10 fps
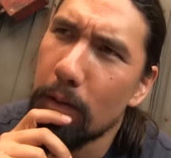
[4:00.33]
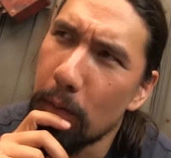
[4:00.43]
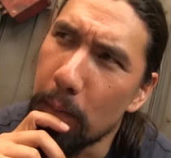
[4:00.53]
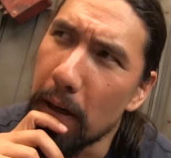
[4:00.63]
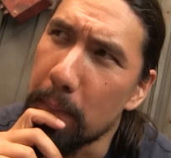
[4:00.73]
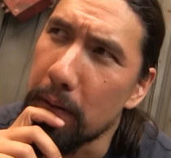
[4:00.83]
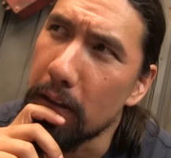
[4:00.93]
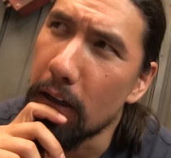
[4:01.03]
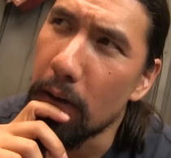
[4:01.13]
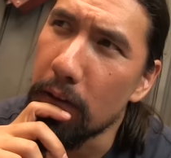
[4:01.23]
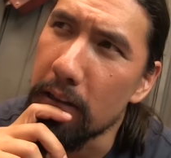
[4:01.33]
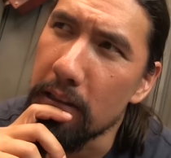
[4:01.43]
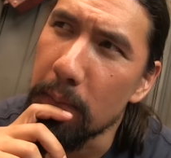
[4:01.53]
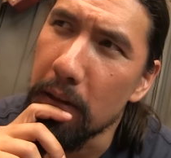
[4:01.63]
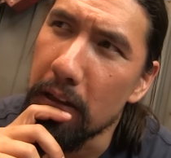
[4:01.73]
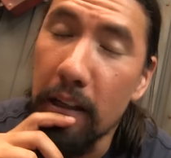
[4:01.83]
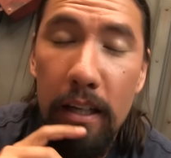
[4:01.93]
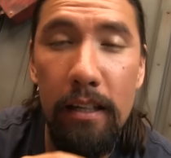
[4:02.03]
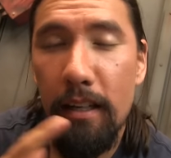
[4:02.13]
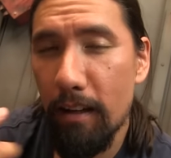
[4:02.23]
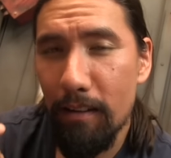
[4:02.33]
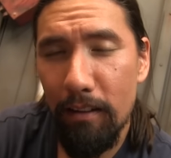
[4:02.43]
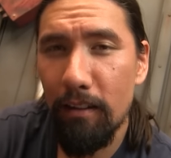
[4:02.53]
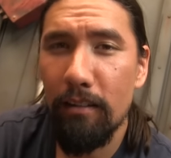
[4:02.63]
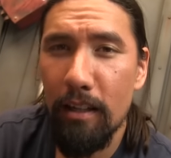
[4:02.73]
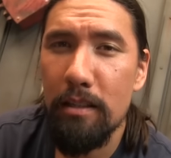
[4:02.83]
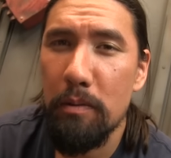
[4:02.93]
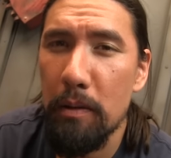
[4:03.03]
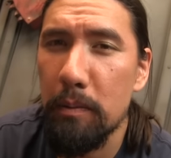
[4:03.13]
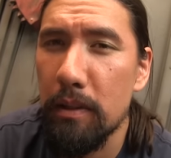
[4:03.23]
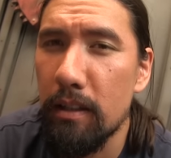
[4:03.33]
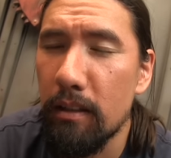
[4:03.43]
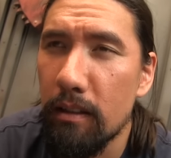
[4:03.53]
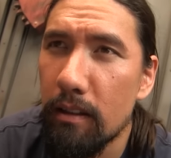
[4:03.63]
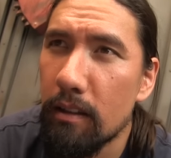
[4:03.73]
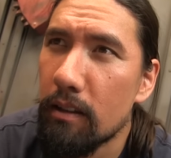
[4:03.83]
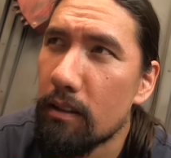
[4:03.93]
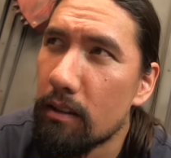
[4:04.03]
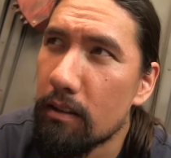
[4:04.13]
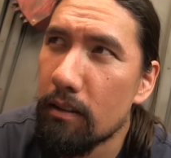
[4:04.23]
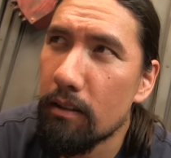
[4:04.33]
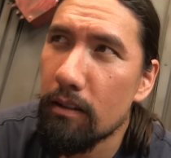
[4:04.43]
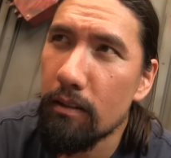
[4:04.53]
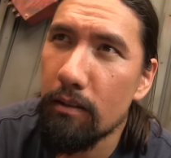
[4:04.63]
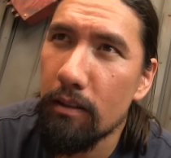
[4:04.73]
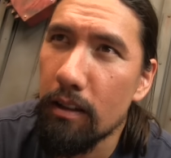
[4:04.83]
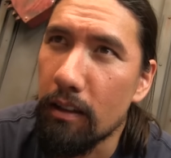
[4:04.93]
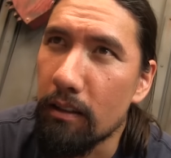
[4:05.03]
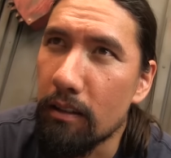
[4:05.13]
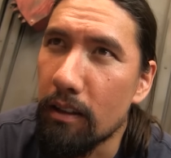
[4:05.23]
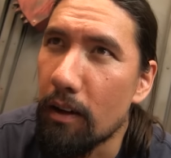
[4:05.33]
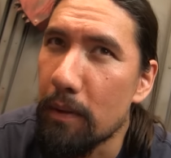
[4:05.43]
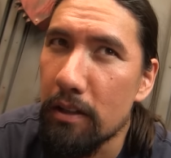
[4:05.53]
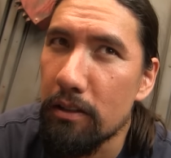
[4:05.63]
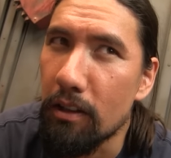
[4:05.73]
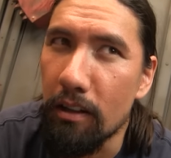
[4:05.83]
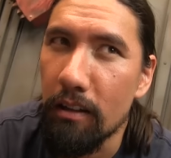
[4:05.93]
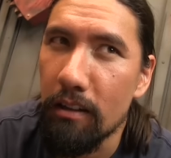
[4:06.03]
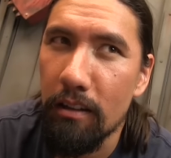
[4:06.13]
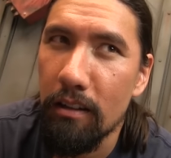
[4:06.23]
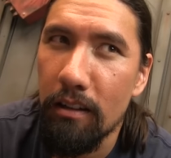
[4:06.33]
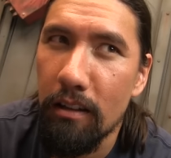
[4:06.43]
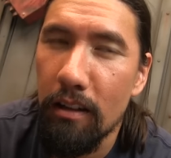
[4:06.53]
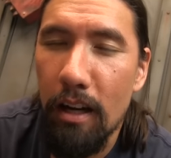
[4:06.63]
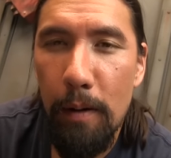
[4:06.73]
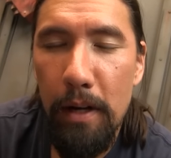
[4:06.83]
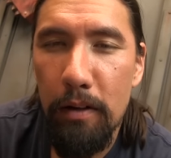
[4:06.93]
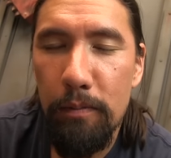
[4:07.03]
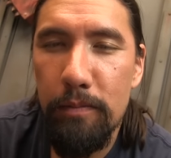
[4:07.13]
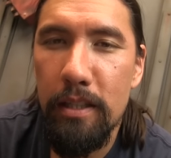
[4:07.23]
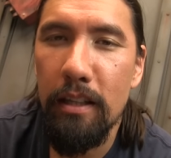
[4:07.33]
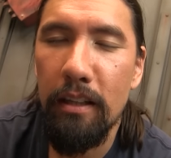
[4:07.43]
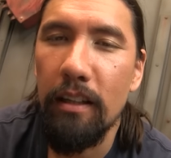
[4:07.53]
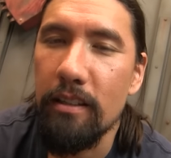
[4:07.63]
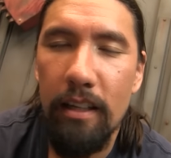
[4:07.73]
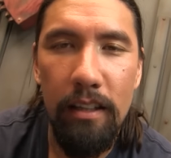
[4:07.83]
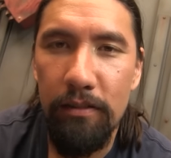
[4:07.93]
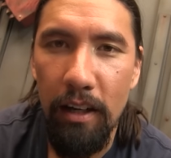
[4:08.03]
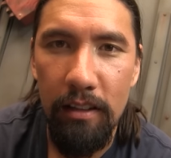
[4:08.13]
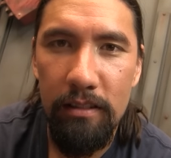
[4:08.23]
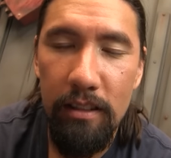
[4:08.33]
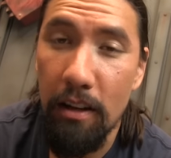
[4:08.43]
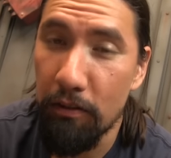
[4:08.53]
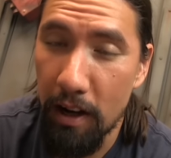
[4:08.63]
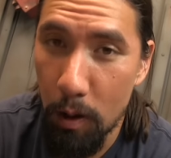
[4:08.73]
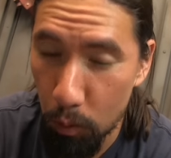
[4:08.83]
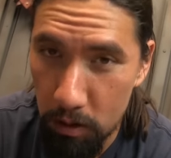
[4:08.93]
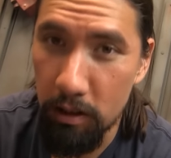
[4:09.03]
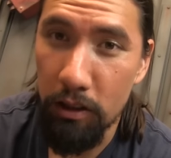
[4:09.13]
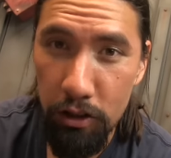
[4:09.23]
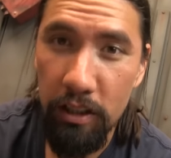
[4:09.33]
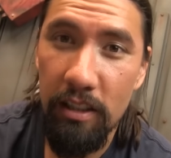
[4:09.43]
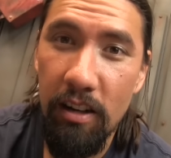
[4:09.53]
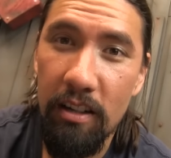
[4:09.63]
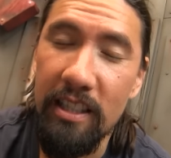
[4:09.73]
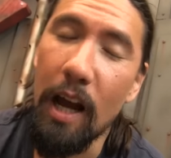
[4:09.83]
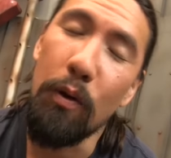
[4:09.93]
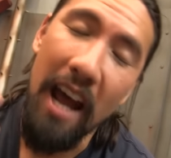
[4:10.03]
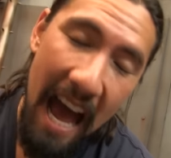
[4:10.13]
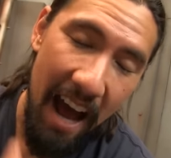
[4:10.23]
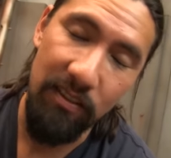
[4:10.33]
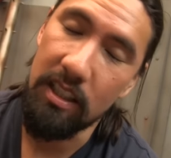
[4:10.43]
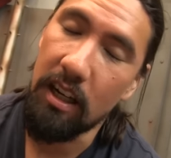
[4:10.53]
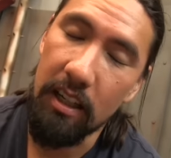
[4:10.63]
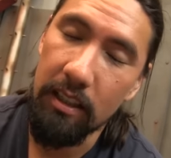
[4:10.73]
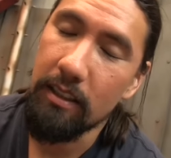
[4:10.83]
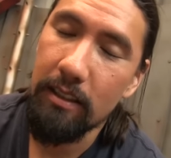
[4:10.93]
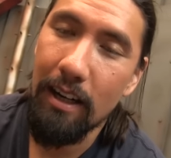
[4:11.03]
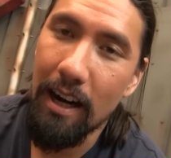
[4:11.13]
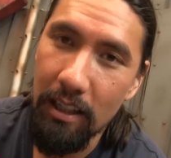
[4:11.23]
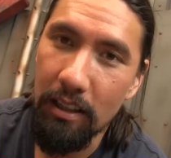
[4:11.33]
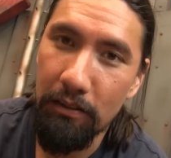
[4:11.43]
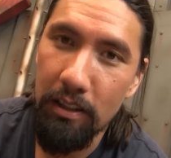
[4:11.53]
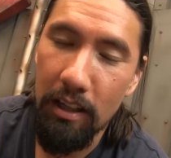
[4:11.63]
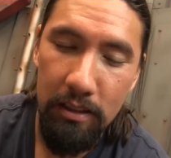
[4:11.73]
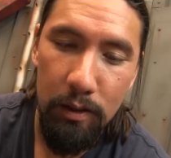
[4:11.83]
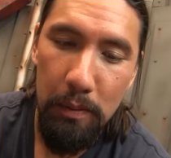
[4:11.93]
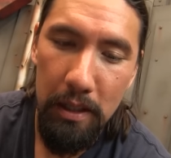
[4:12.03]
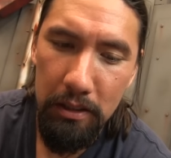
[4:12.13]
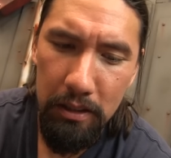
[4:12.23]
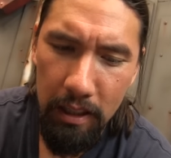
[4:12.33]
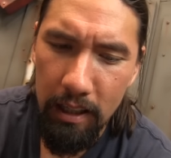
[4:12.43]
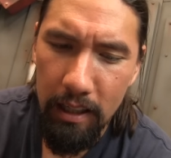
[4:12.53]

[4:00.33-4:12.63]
What would Matt be? I already said Matt. Yeah, I think that's probably what I can think. Of. I'm not sure. I'm not. See, the thing is, I love dogs. If I weren't allergic to dogs, I would have a dog. I love dogs so much.